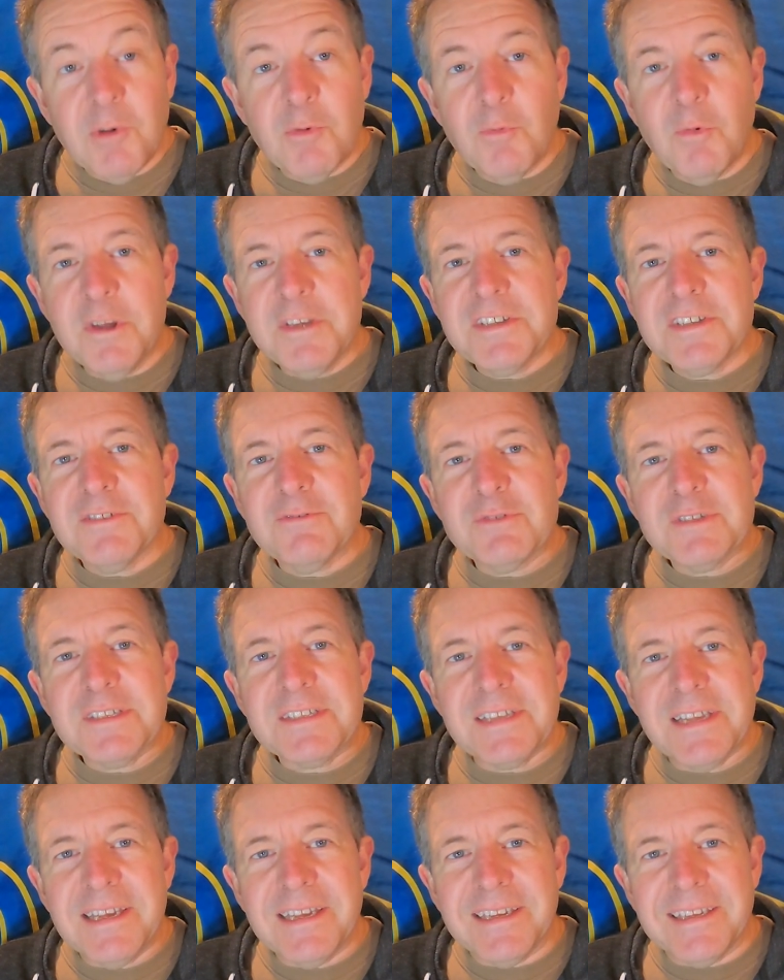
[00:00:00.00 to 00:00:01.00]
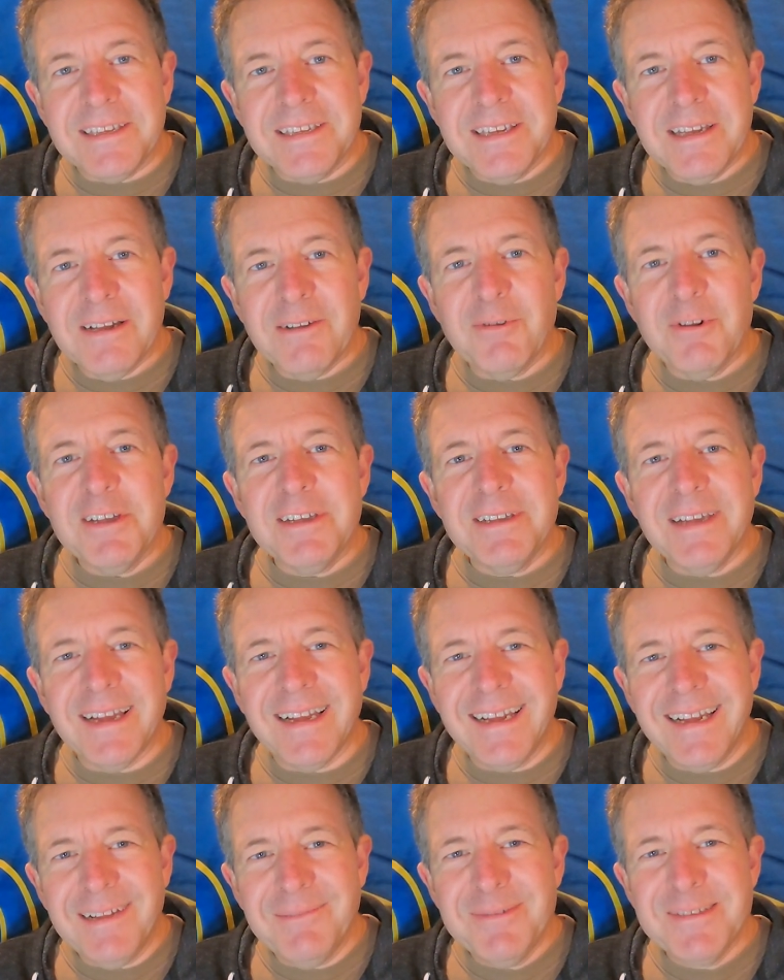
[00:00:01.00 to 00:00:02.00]
We shall see. We
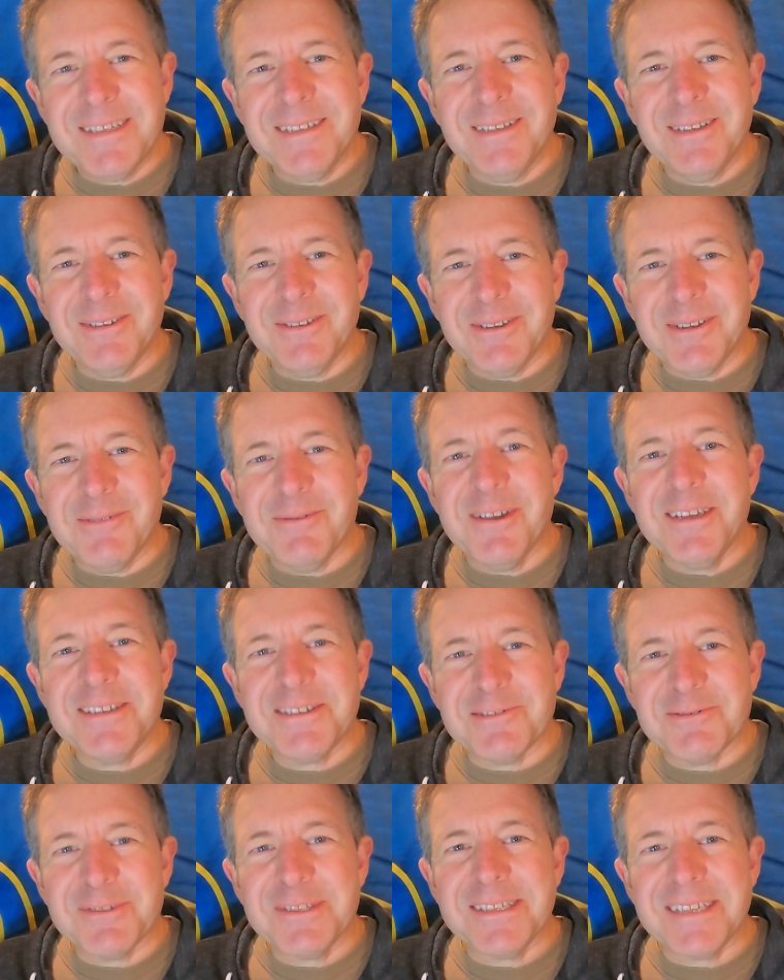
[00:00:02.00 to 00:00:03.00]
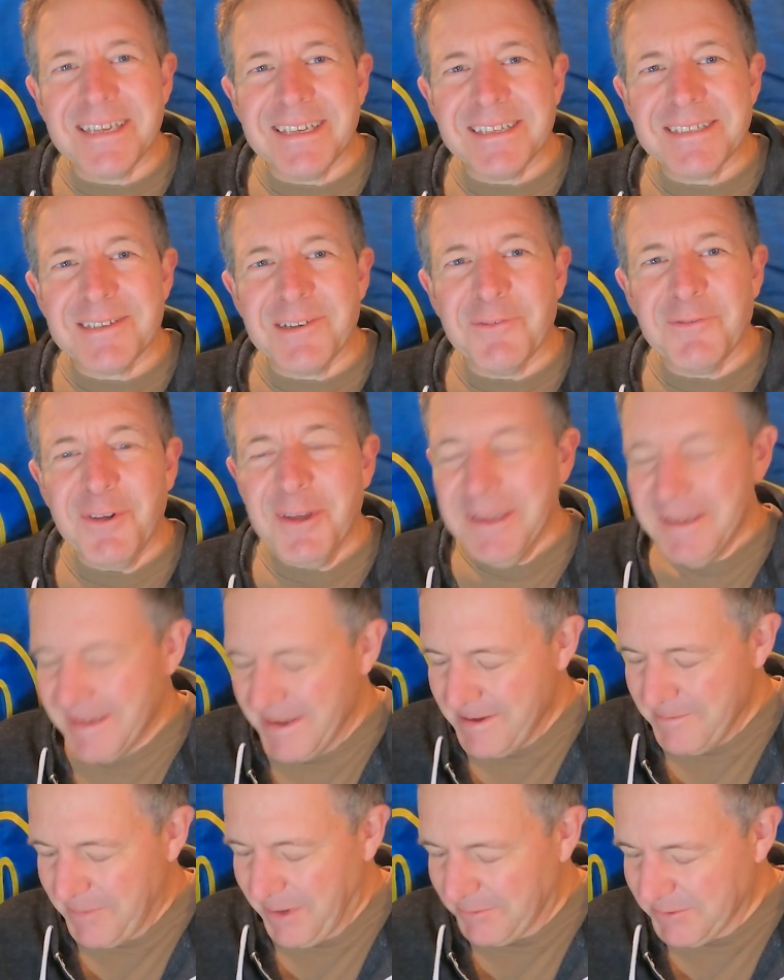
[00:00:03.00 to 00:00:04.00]
shall see. So
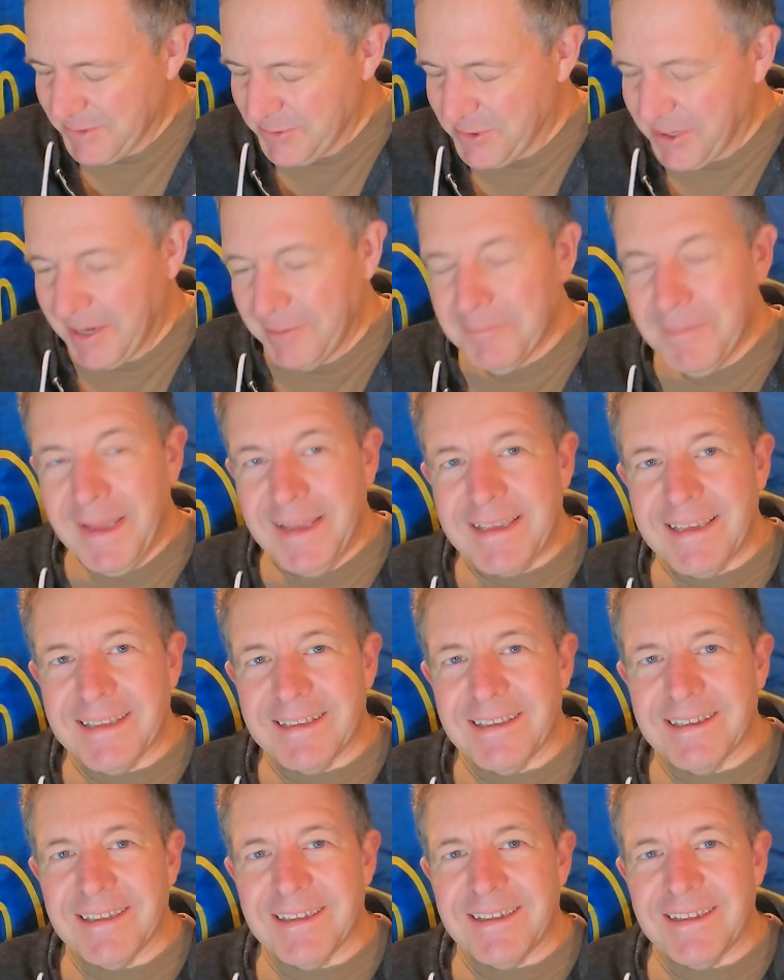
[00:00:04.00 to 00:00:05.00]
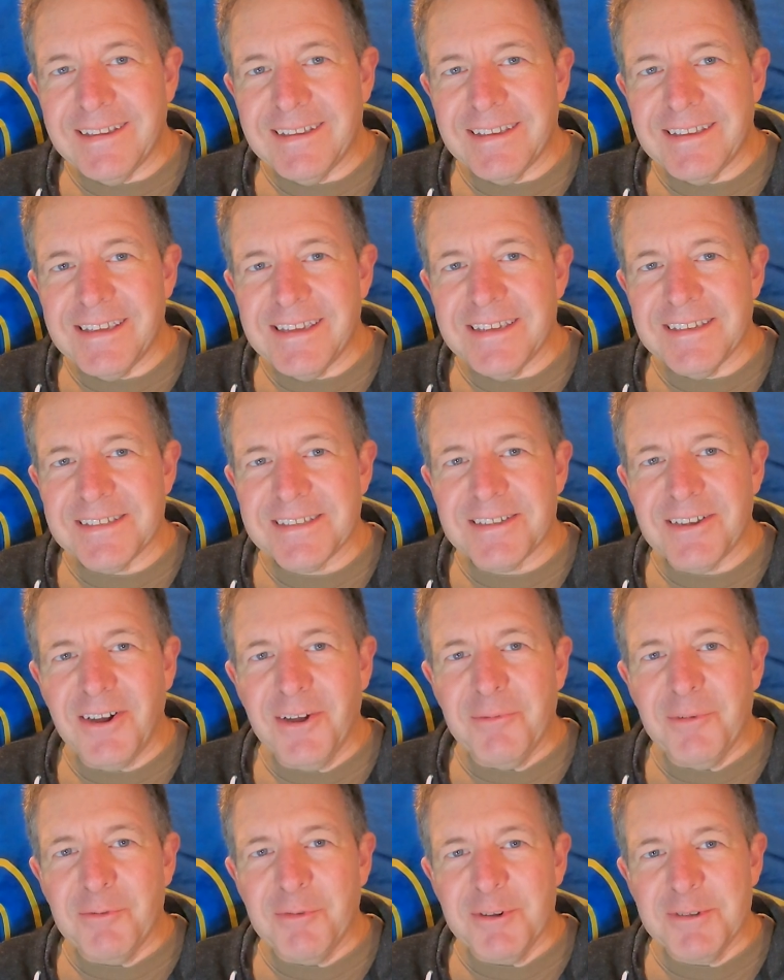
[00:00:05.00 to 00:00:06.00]
perhaps we'll come back in a year's
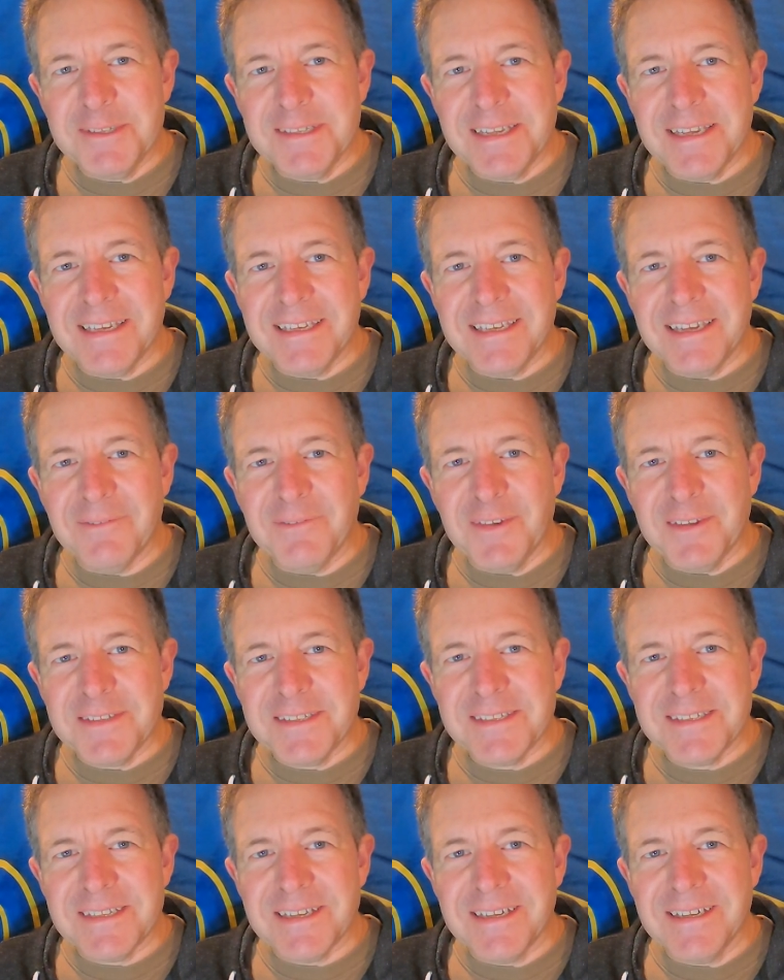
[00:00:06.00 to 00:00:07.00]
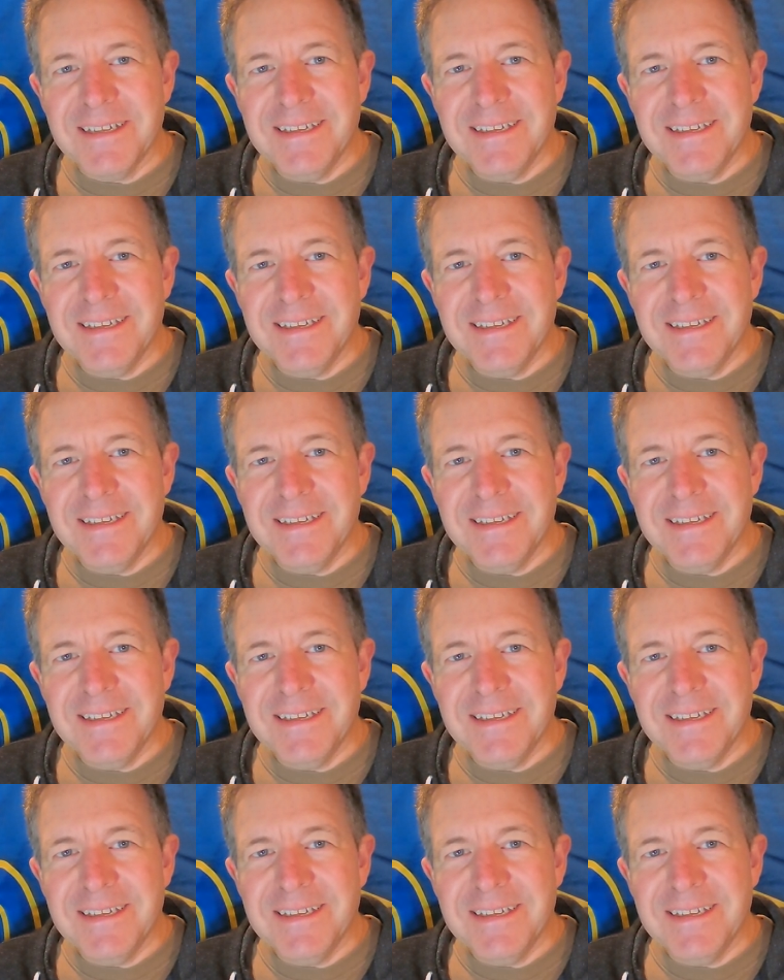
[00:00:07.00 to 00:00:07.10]
time and we'll see if it's